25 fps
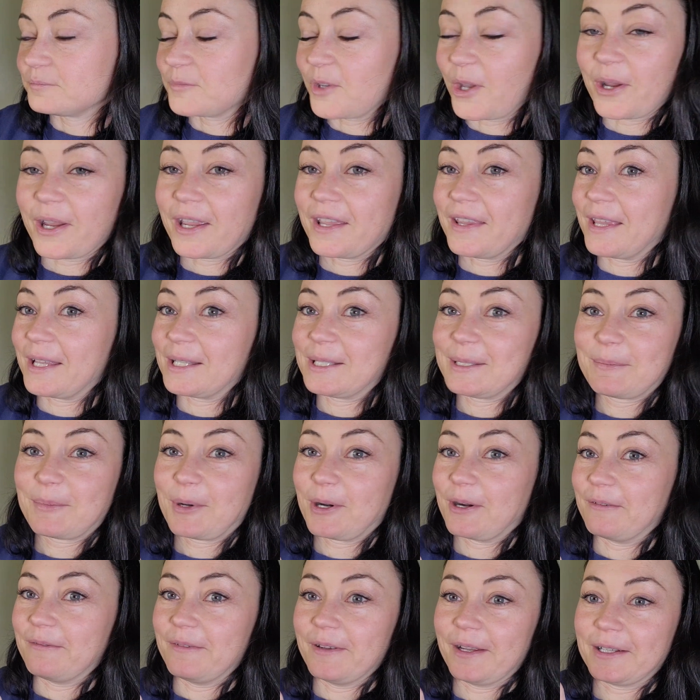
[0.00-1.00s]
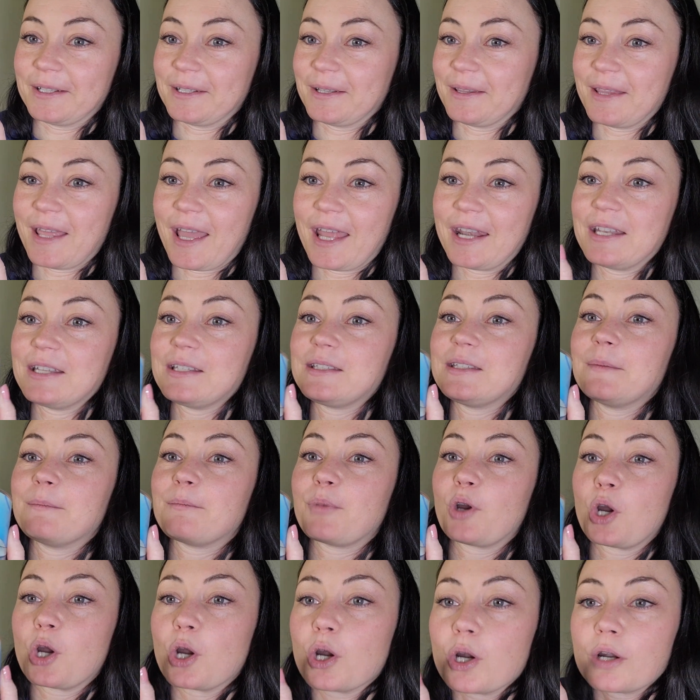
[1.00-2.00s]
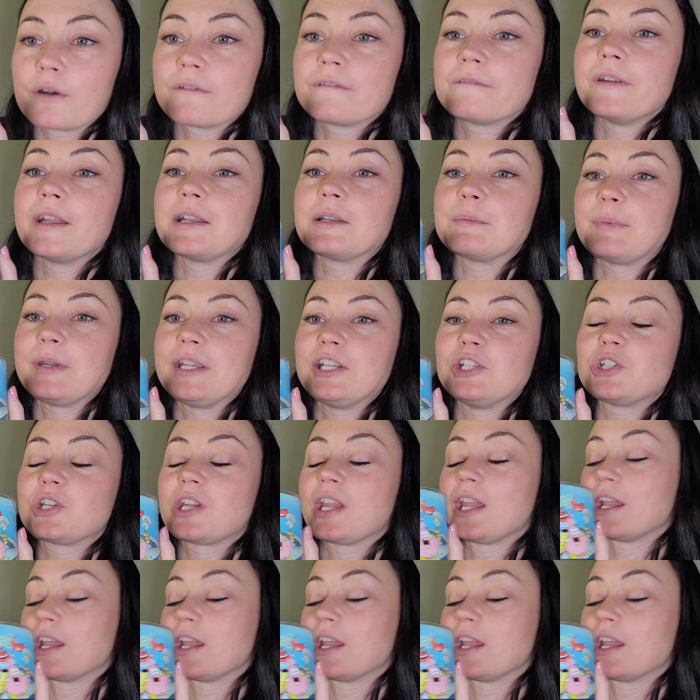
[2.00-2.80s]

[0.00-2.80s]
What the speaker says: Okay, that's perfect. That is the perfect beach